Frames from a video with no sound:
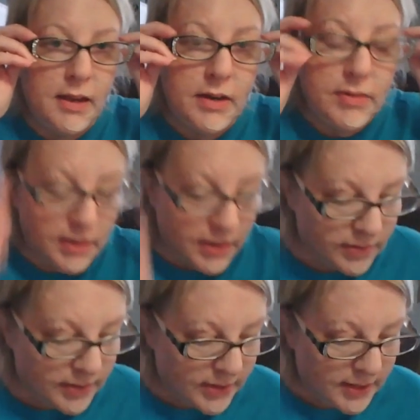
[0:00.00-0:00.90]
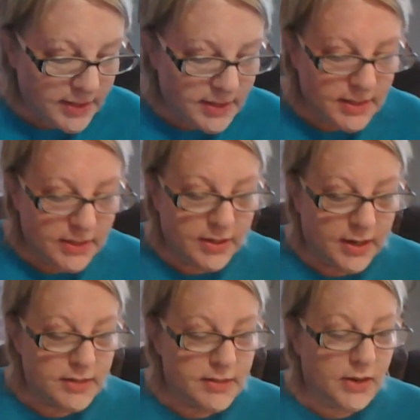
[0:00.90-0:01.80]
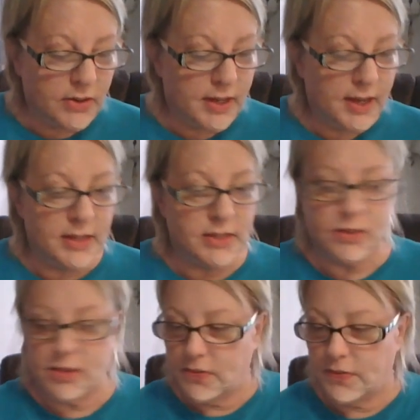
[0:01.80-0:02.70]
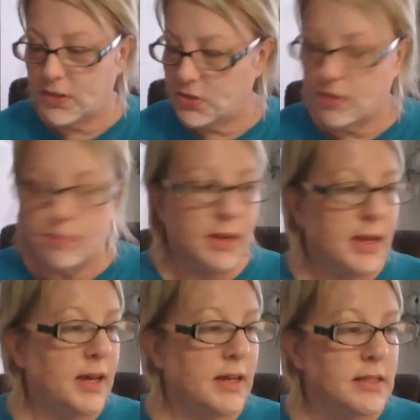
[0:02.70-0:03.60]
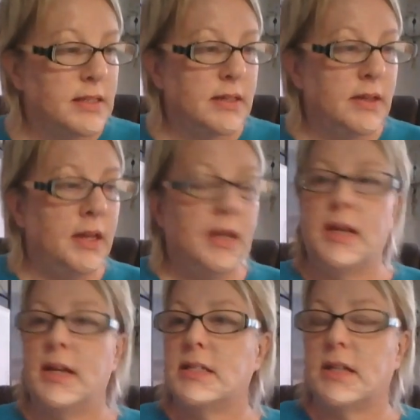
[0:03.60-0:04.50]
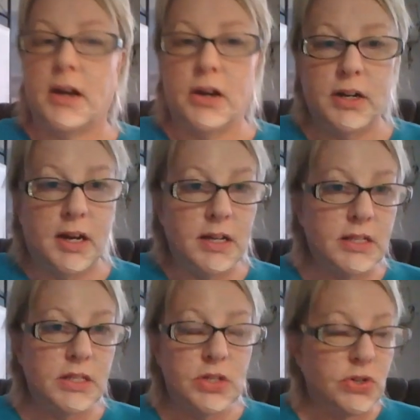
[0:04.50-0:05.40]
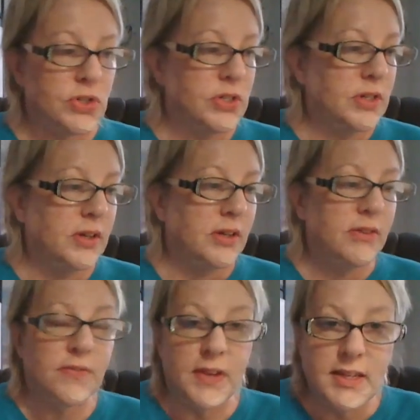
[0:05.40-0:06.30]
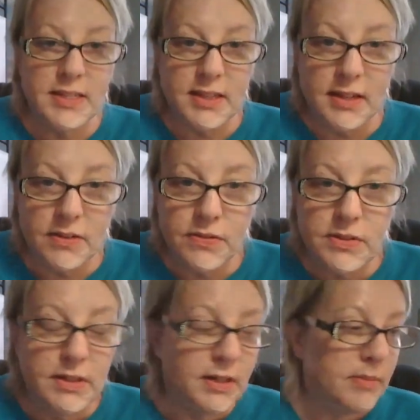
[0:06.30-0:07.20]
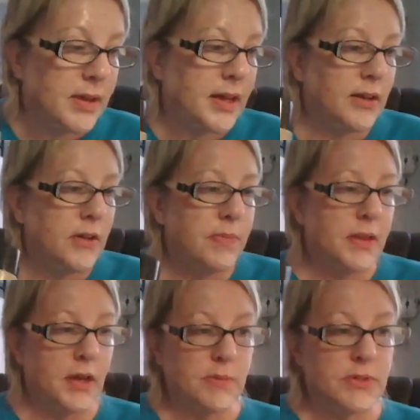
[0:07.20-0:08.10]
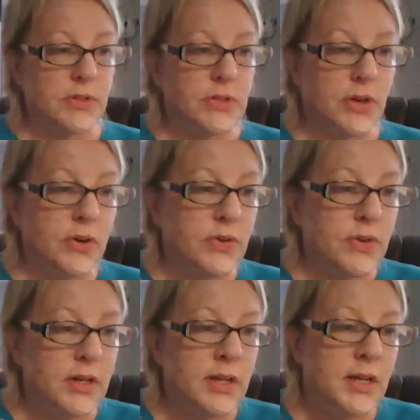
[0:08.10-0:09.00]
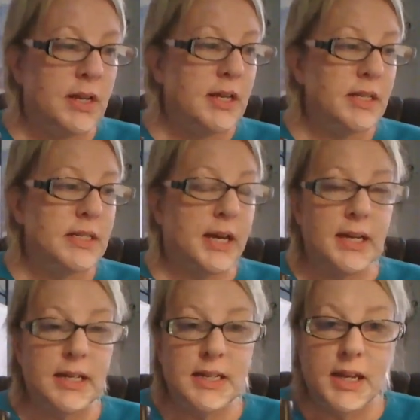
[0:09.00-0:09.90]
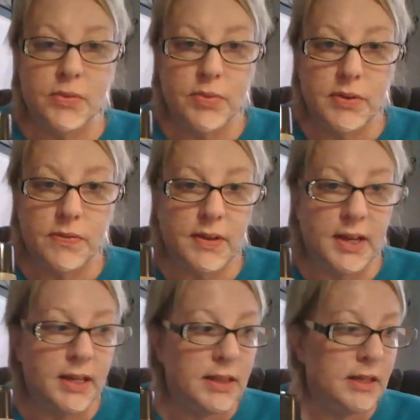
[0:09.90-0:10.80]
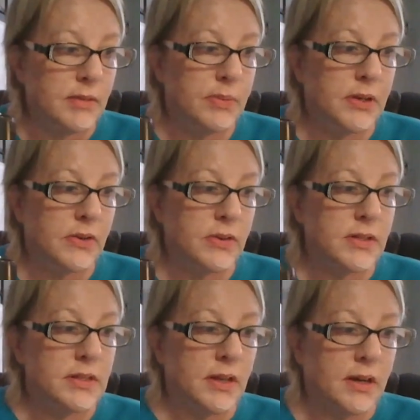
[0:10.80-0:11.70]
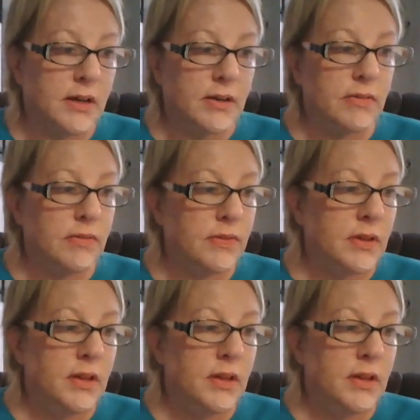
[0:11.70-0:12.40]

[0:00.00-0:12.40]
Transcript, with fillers: There we go. Now I can see you guys. Okay, so the facial mask. It's our non-surgical facelift in a bottle. It helps to tone, tighten, and refine the appearance of